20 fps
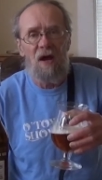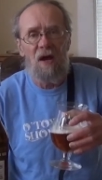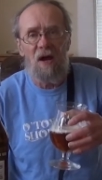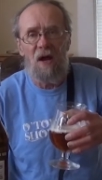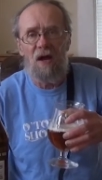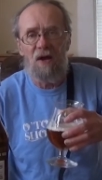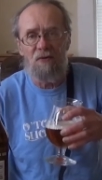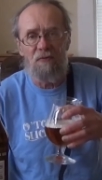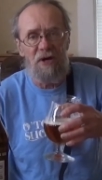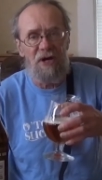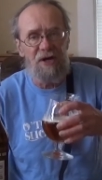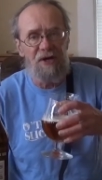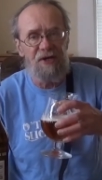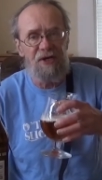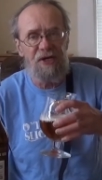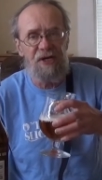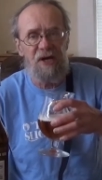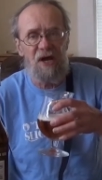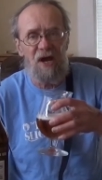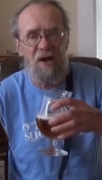a green
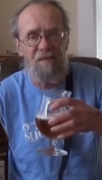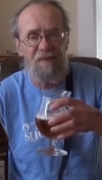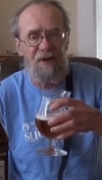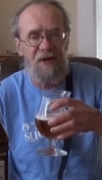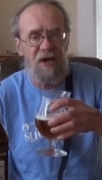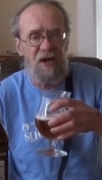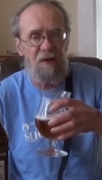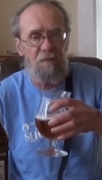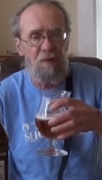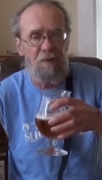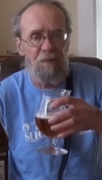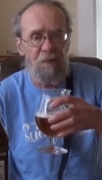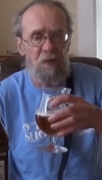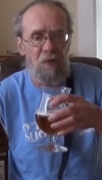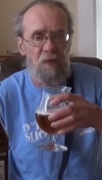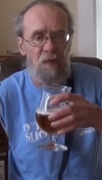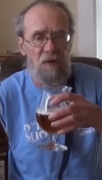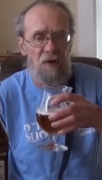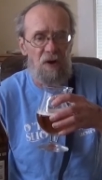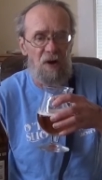tea IPA
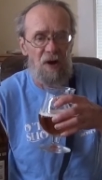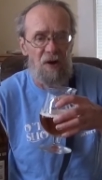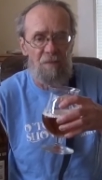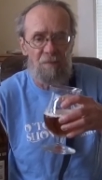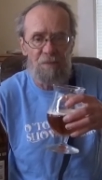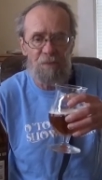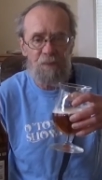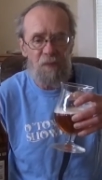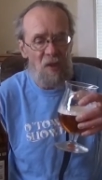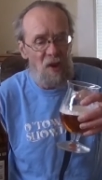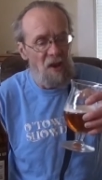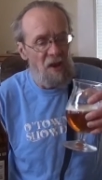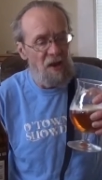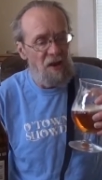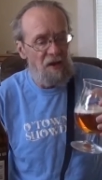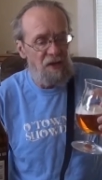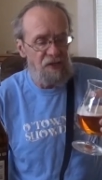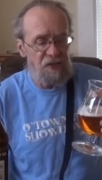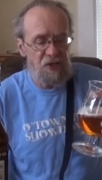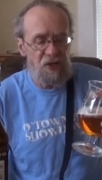before. Um,
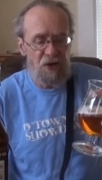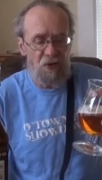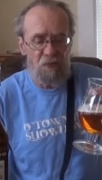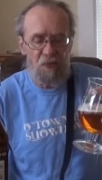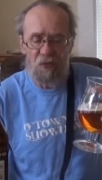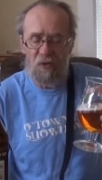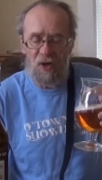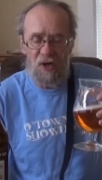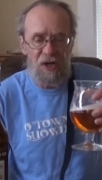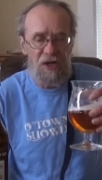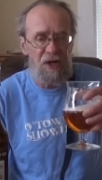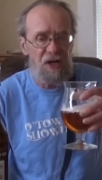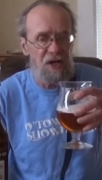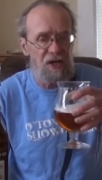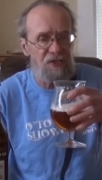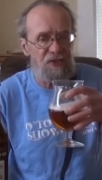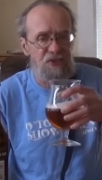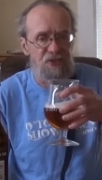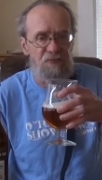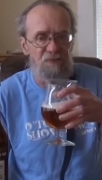it's got a really
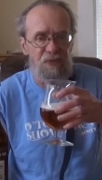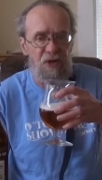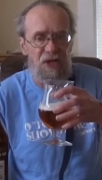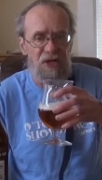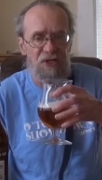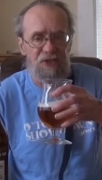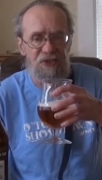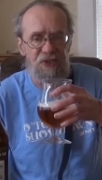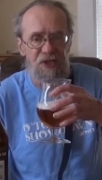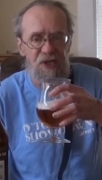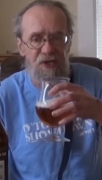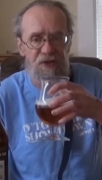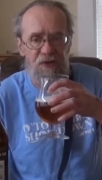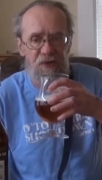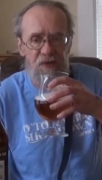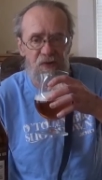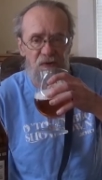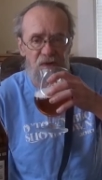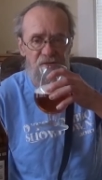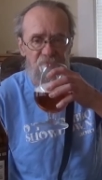nice complexity
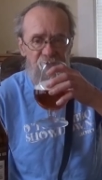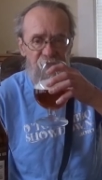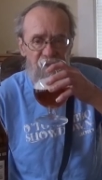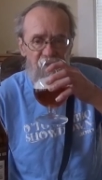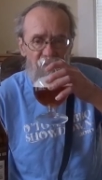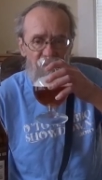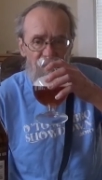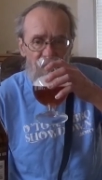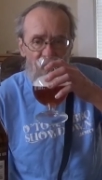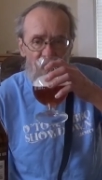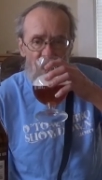to it. Um,